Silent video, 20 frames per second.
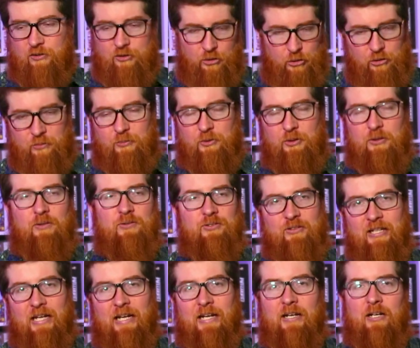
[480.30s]
cool moves
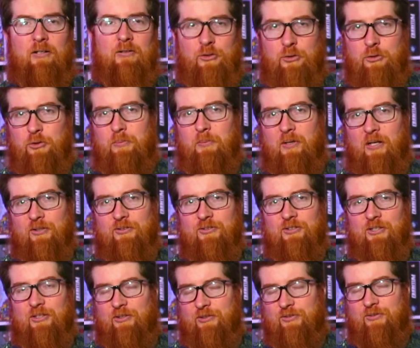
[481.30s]
to take out cool
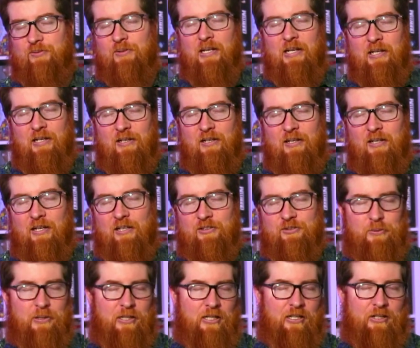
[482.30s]
monsters
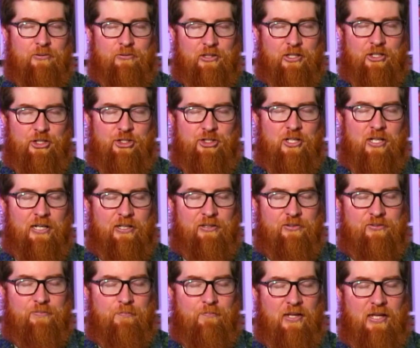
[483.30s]
is where it really
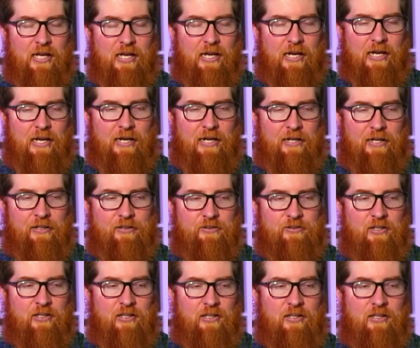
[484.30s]
shines.
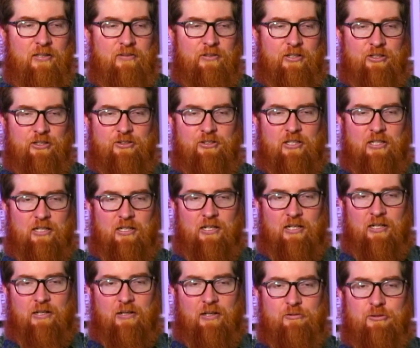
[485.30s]
And there's
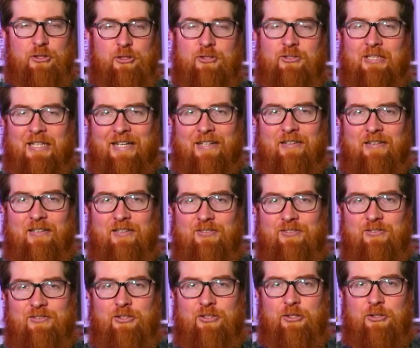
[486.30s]
a real
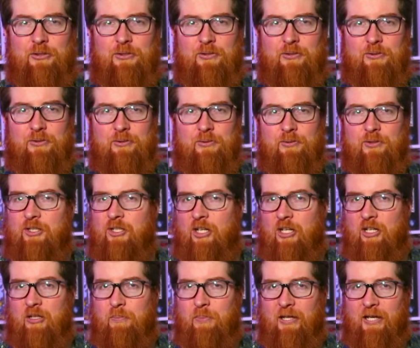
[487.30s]
tightness to the
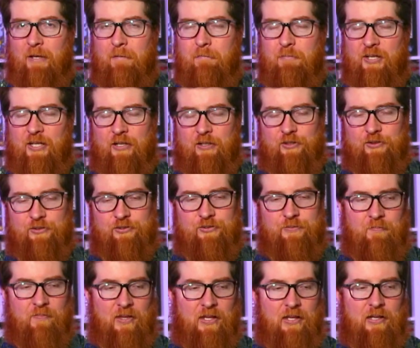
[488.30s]
card play
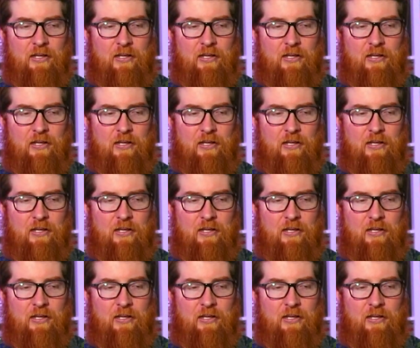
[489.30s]
because